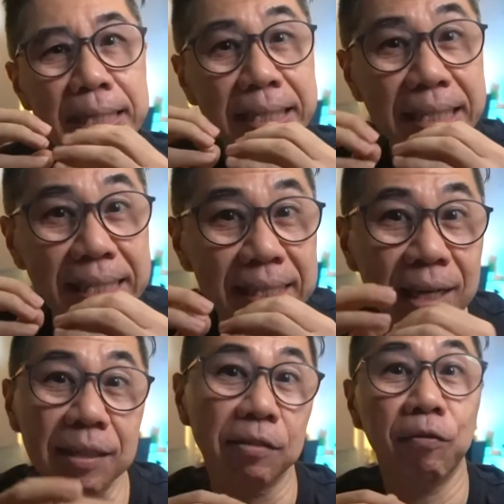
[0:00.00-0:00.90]

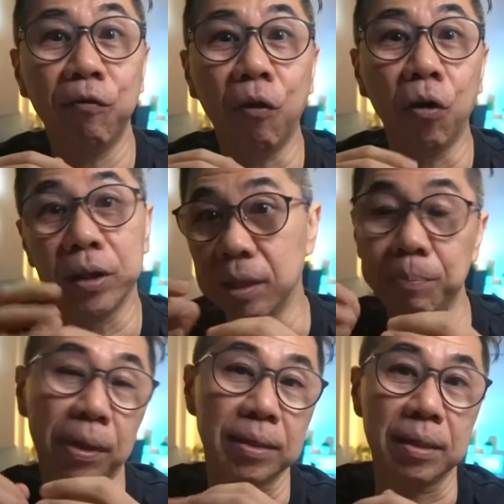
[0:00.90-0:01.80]
design for the
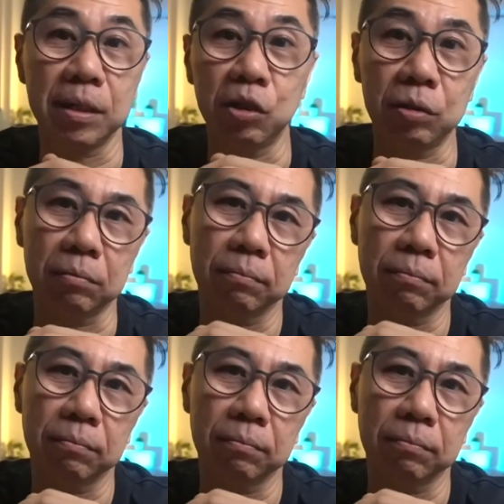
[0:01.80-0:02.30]
presentation?